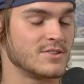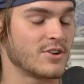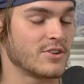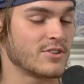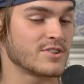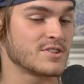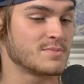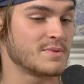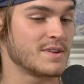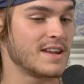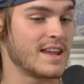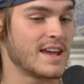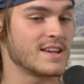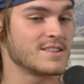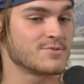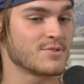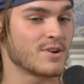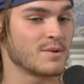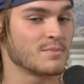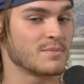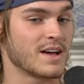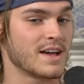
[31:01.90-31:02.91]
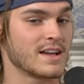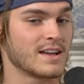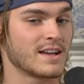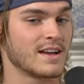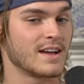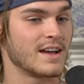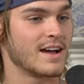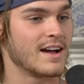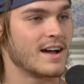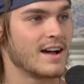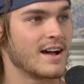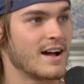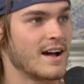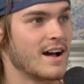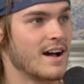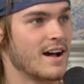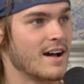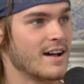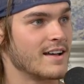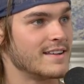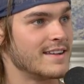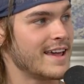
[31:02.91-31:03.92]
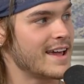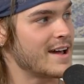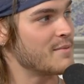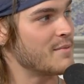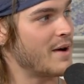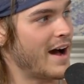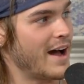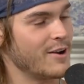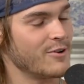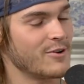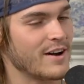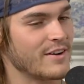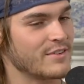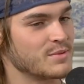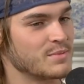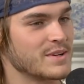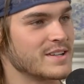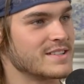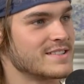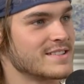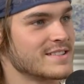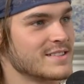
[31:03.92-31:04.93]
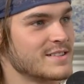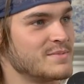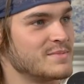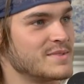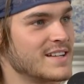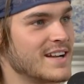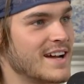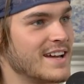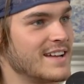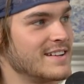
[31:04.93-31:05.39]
there's been days where I'm like, damn, I don't have a place to sleep tonight.